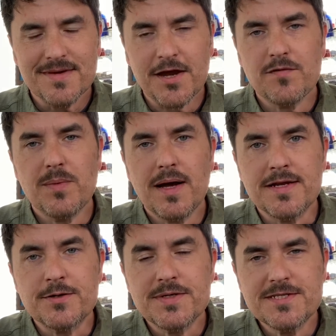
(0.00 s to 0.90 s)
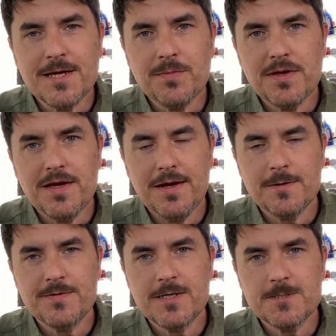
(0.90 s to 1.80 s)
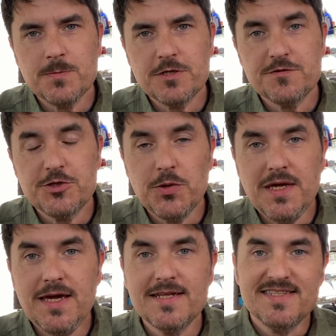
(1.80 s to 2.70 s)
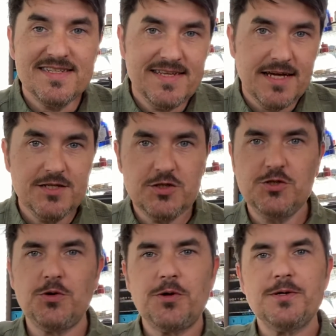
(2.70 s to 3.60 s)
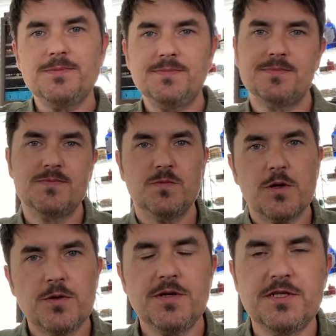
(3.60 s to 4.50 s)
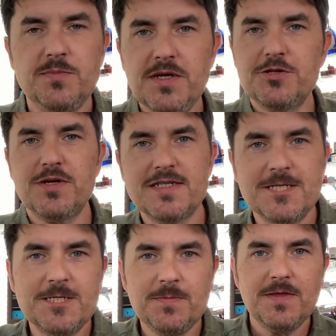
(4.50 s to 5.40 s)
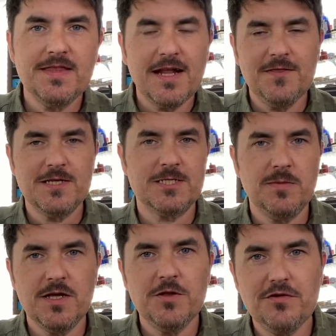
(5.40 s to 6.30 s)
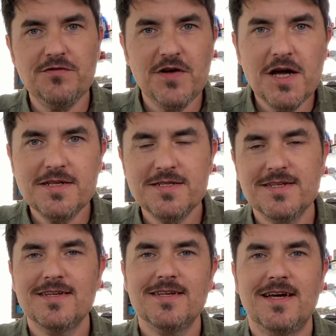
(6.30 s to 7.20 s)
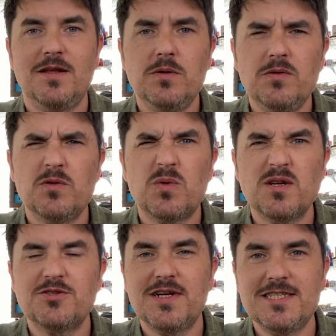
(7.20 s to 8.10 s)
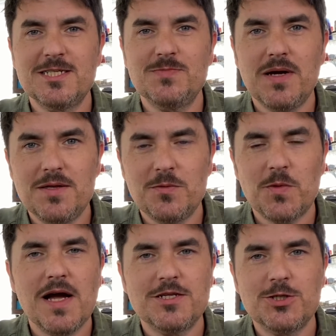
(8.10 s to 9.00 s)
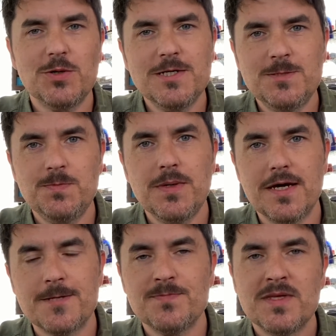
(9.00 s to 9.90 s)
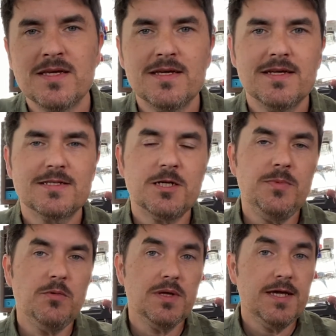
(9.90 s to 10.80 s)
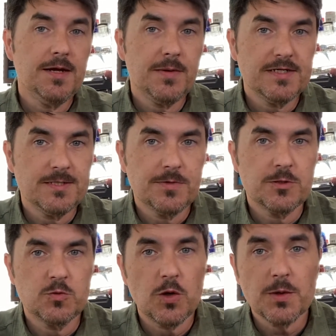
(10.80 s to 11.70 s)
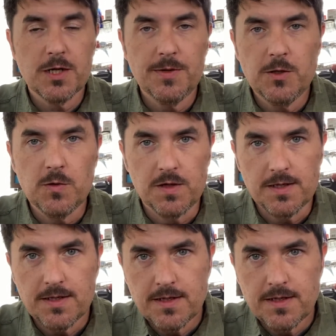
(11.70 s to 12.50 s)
Hey everybody, Chris Epling here. Thanks so much for tuning in. Today's tutorial, we're going to be addressing something that I think is going to be a little fun. I don't know the word addressing is probably the right choice, but it's going to be really interesting because what we're going to be doing